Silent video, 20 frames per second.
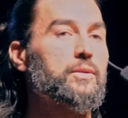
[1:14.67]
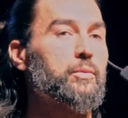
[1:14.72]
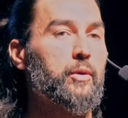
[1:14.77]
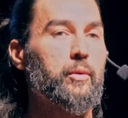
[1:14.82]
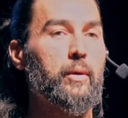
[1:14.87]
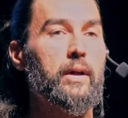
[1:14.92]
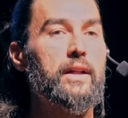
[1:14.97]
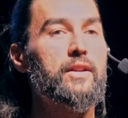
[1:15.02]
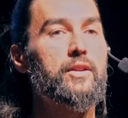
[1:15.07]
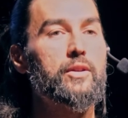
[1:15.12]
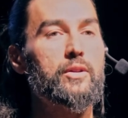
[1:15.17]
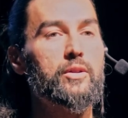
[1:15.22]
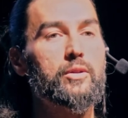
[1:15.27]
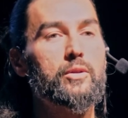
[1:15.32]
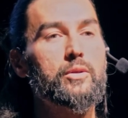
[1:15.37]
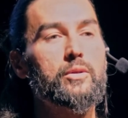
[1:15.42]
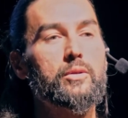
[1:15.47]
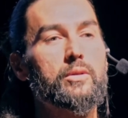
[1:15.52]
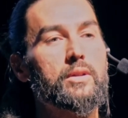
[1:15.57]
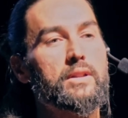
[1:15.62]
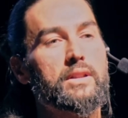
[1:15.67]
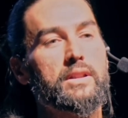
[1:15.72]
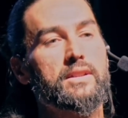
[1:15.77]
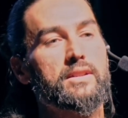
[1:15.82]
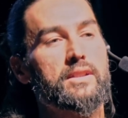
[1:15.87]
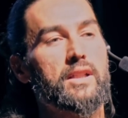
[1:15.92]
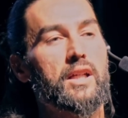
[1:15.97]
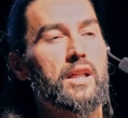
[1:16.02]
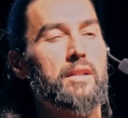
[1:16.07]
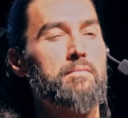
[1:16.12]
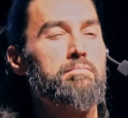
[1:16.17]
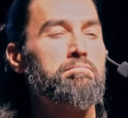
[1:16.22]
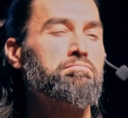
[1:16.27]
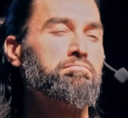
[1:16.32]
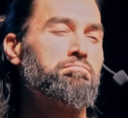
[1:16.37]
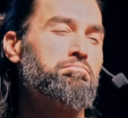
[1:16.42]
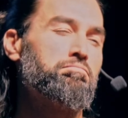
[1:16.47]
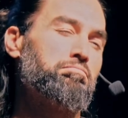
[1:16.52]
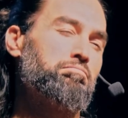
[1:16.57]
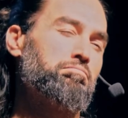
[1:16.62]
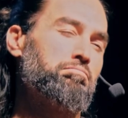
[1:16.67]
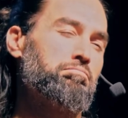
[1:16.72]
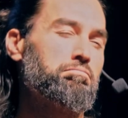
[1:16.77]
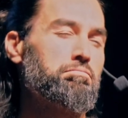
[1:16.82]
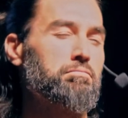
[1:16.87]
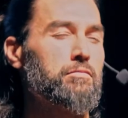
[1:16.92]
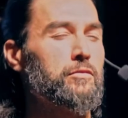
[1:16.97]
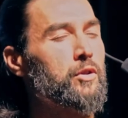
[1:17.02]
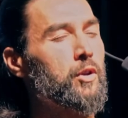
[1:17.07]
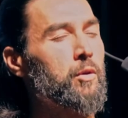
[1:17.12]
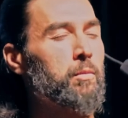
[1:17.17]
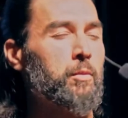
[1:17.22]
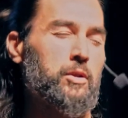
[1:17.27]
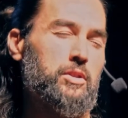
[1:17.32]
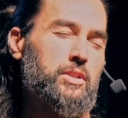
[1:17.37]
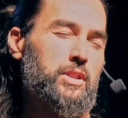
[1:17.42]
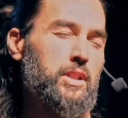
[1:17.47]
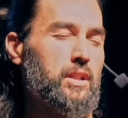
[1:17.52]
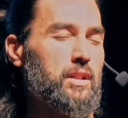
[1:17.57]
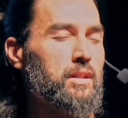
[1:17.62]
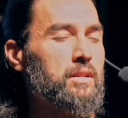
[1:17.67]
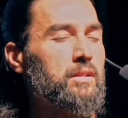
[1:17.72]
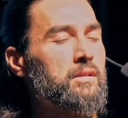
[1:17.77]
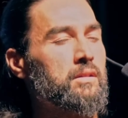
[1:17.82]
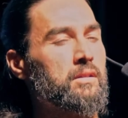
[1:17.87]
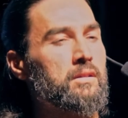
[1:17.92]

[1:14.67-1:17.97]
What do I do?" And he said, "No more skiing."